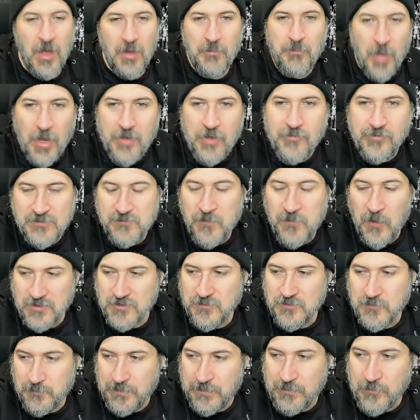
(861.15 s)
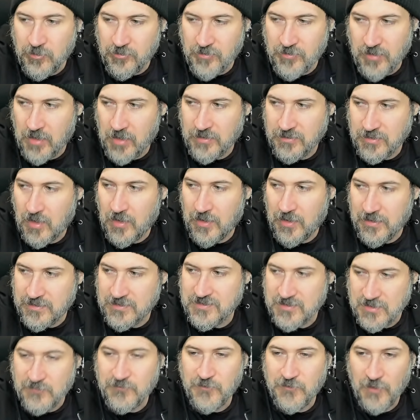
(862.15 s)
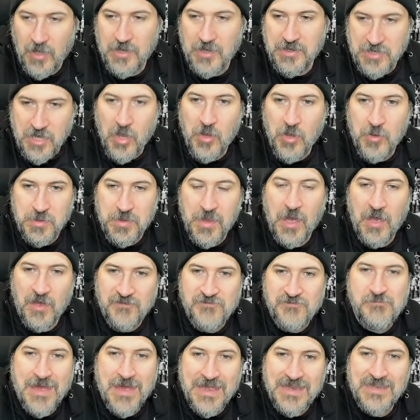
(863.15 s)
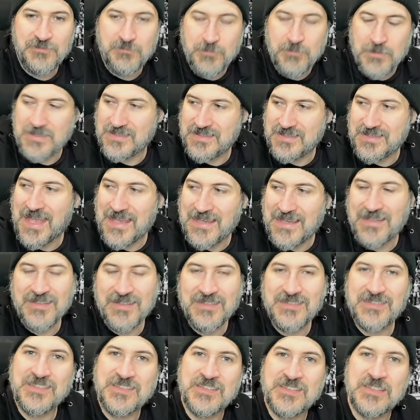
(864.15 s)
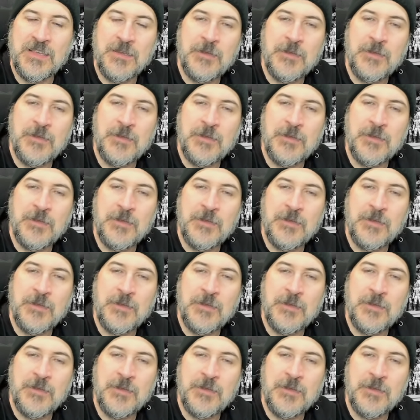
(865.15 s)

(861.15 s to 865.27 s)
My response would be more along the lines of, I know that I've made mistakes.